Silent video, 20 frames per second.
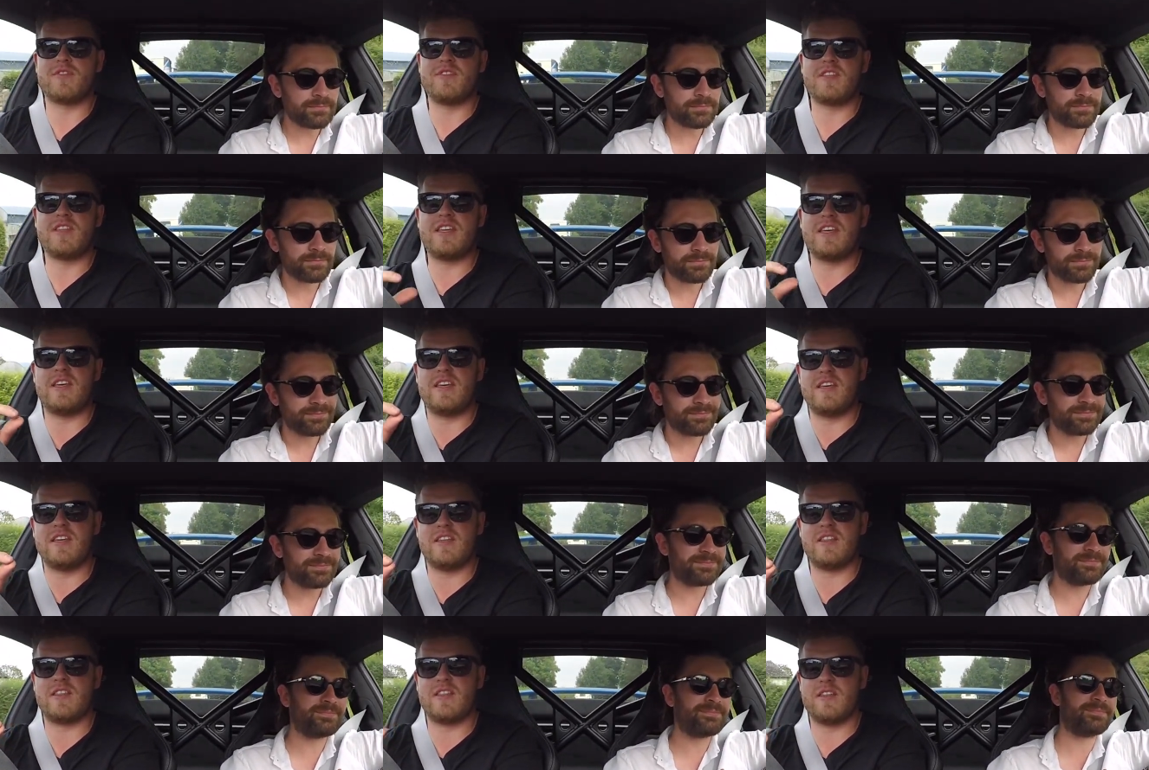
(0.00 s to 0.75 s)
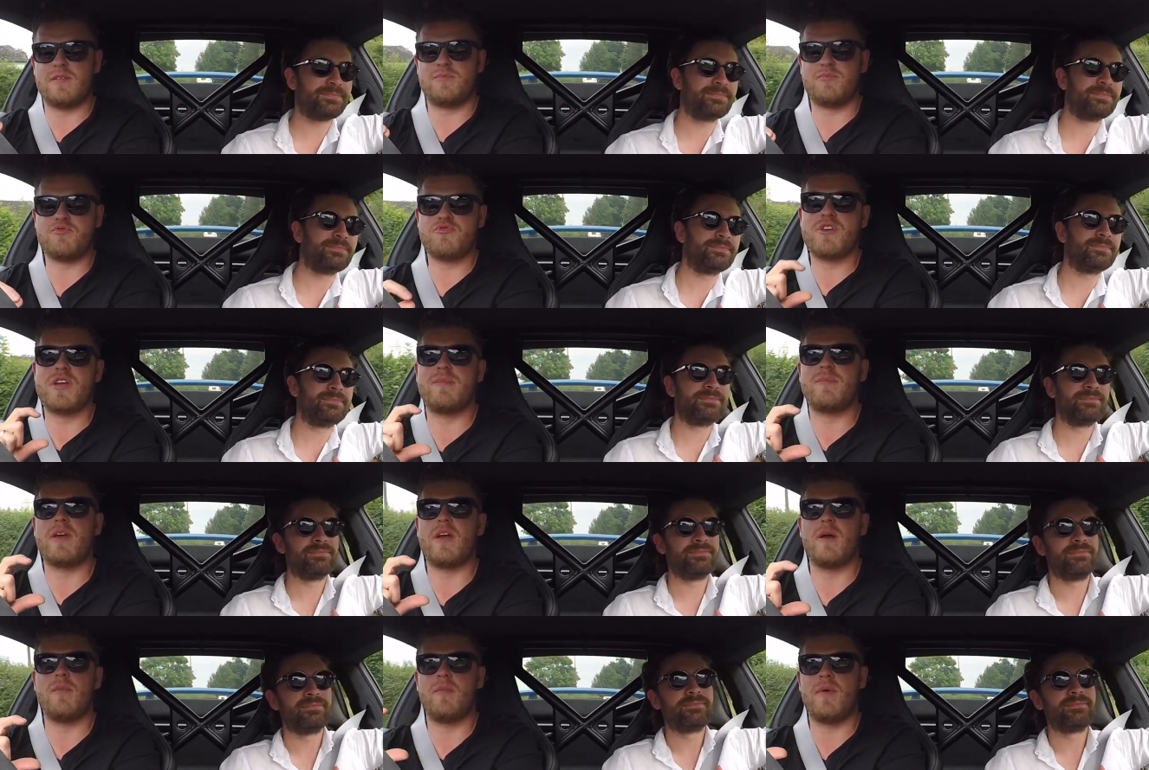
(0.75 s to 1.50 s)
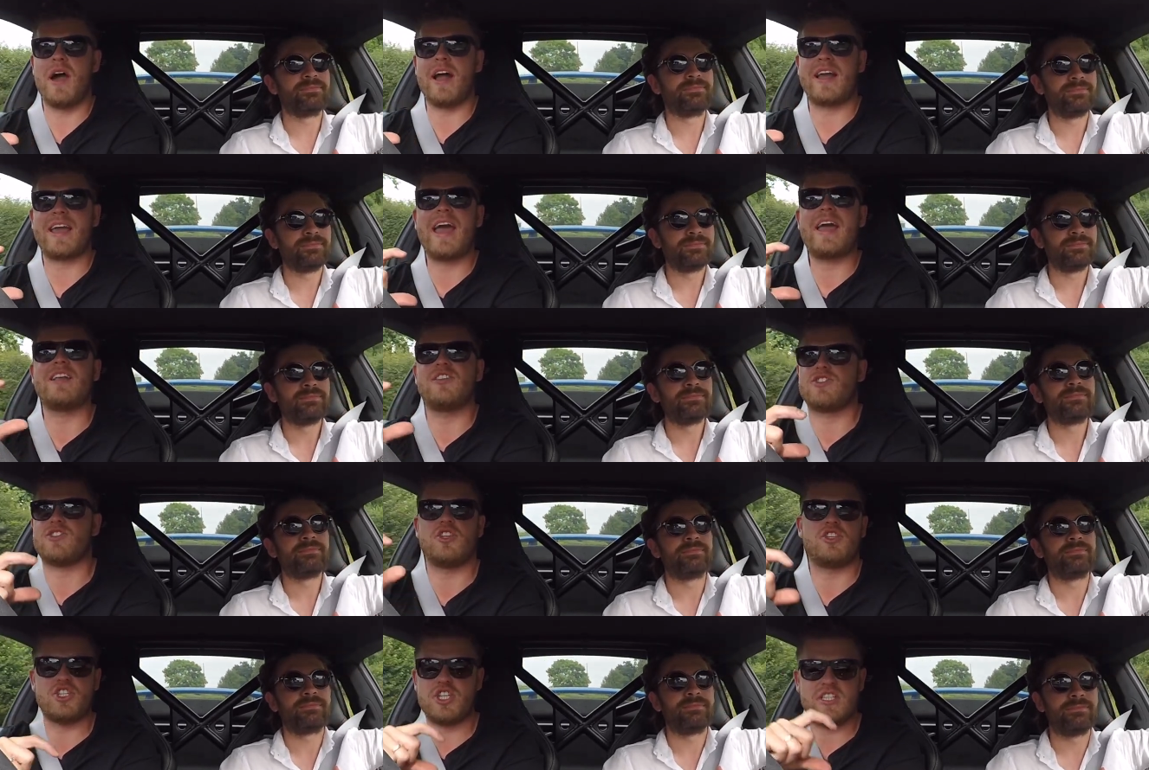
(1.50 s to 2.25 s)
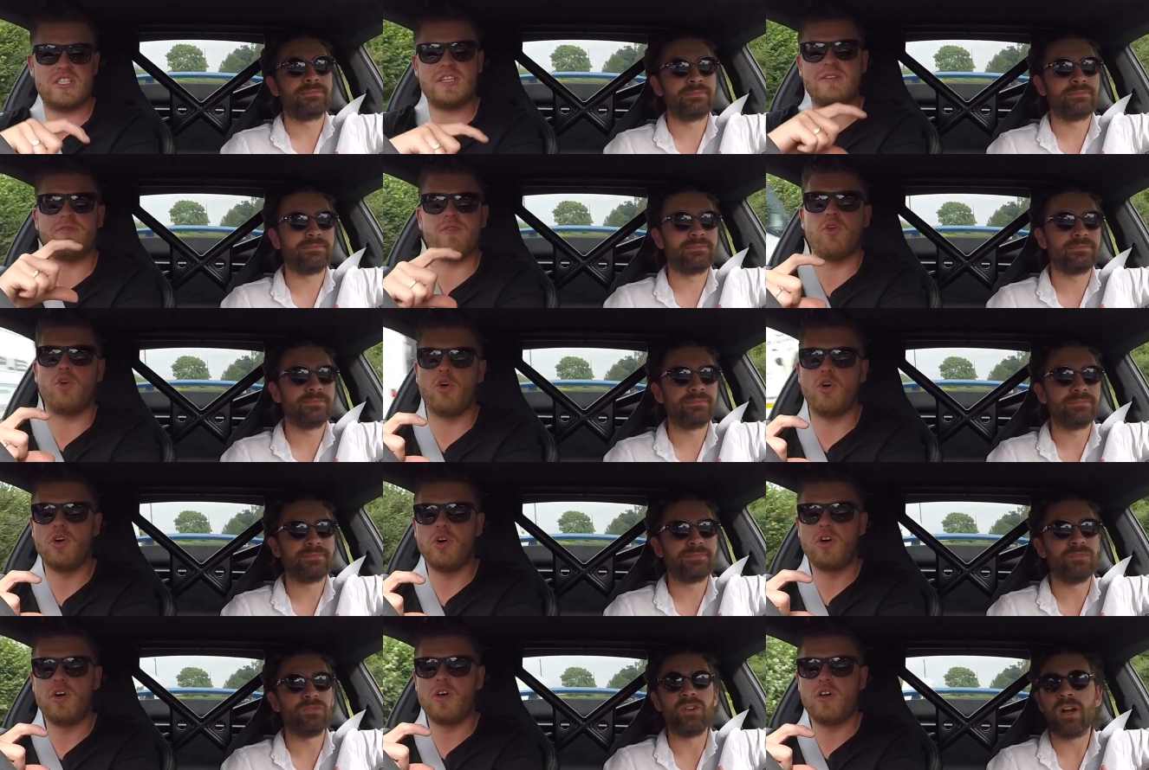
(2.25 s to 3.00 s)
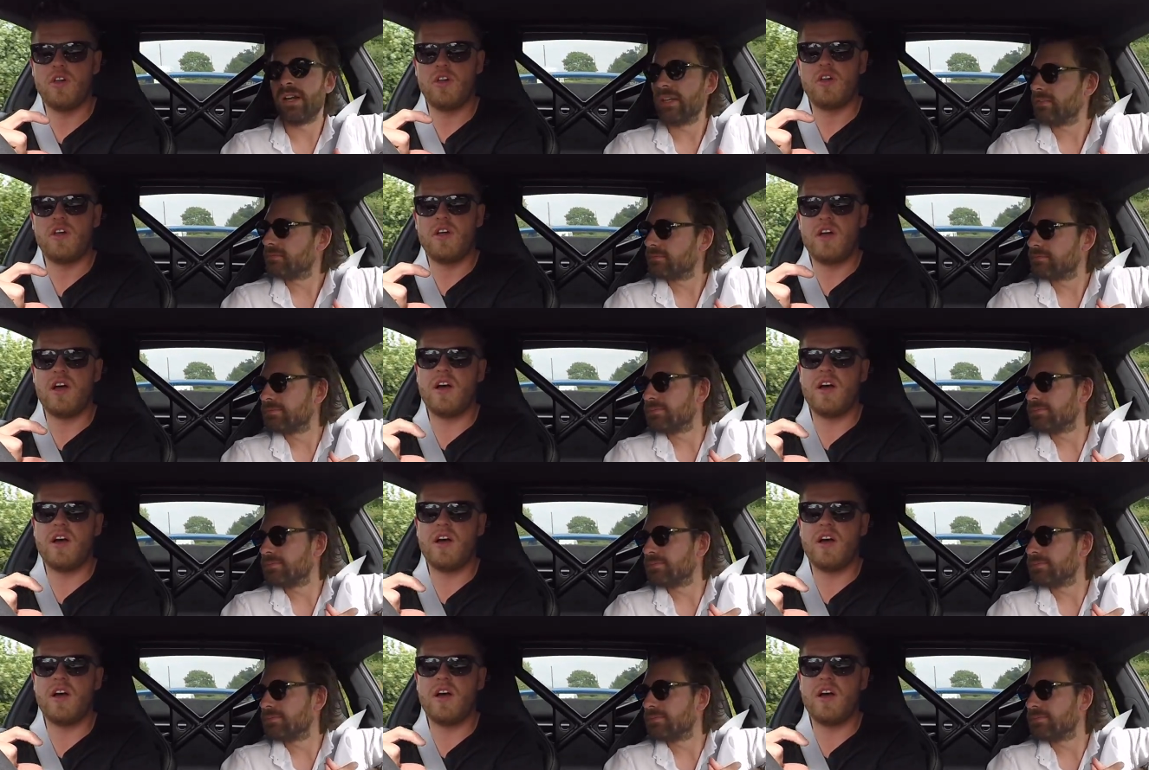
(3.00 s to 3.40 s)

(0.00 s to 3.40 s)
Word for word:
Speaker 1: the the premium against a GT4. Right.